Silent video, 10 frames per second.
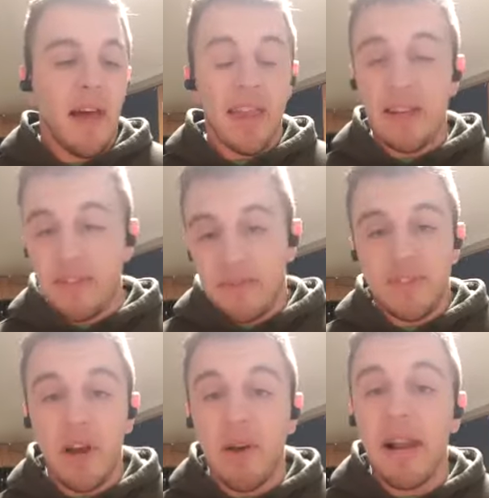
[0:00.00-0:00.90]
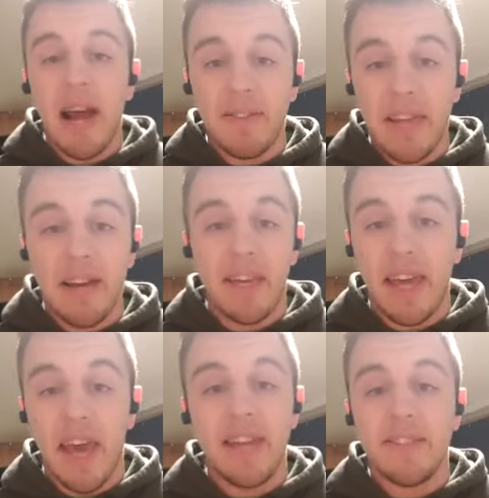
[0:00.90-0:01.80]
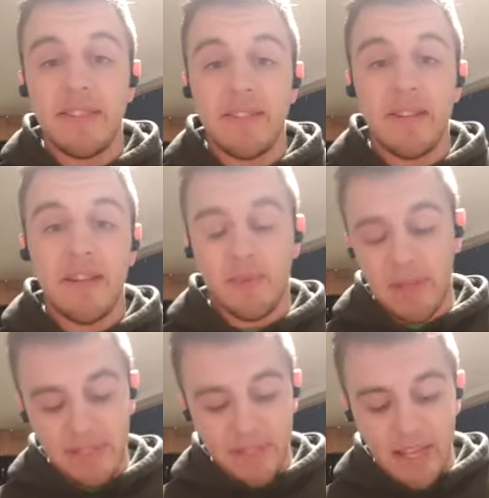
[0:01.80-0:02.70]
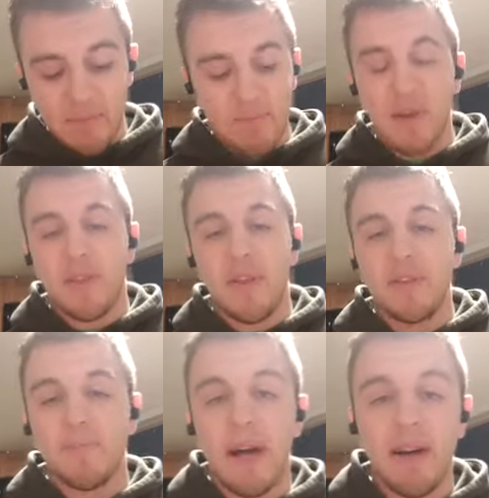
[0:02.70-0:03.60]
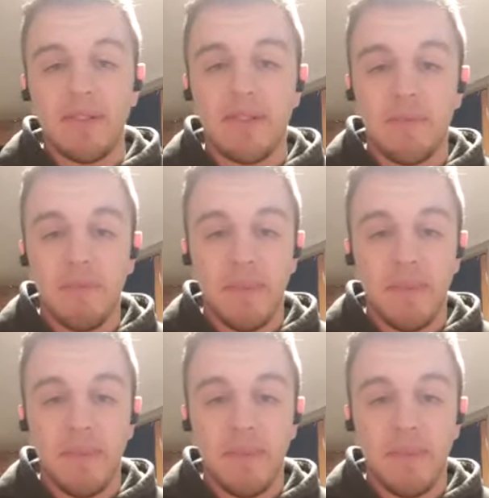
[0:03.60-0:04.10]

then show it out there in the cage, especially getting both of those belts,